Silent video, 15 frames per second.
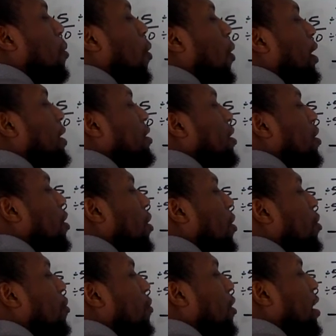
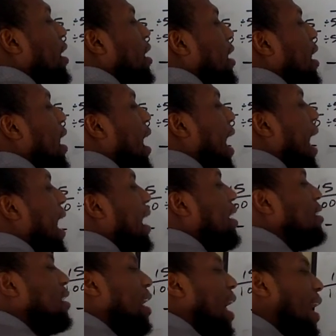
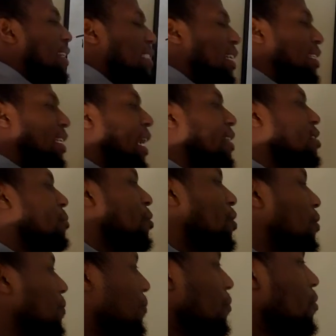0.38 as a decimal.